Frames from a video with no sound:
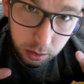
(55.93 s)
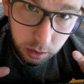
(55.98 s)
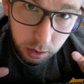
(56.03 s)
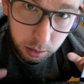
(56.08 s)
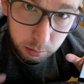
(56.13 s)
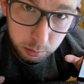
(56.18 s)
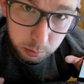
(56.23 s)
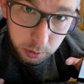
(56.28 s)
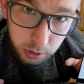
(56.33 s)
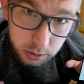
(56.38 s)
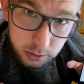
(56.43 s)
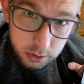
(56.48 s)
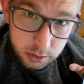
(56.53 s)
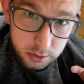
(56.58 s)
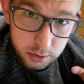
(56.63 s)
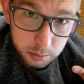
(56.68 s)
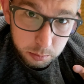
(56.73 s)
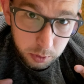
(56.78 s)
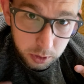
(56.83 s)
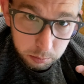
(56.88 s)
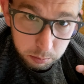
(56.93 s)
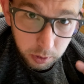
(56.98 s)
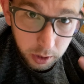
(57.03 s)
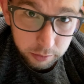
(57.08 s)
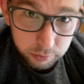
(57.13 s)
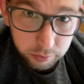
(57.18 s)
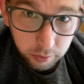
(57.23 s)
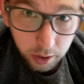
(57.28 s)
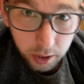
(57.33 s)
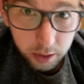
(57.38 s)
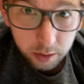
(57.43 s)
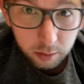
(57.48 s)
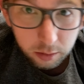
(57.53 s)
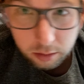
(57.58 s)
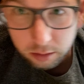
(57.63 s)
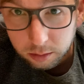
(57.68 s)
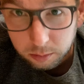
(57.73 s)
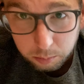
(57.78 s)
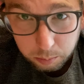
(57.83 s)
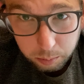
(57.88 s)
I'm about to submit my
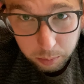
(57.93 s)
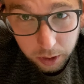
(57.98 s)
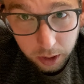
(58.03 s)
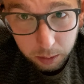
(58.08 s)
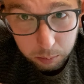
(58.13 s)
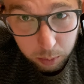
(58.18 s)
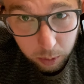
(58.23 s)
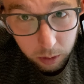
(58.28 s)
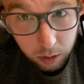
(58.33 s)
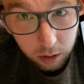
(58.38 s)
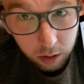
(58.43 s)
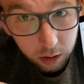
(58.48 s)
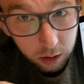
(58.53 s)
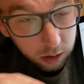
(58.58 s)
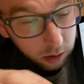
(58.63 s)
final paper.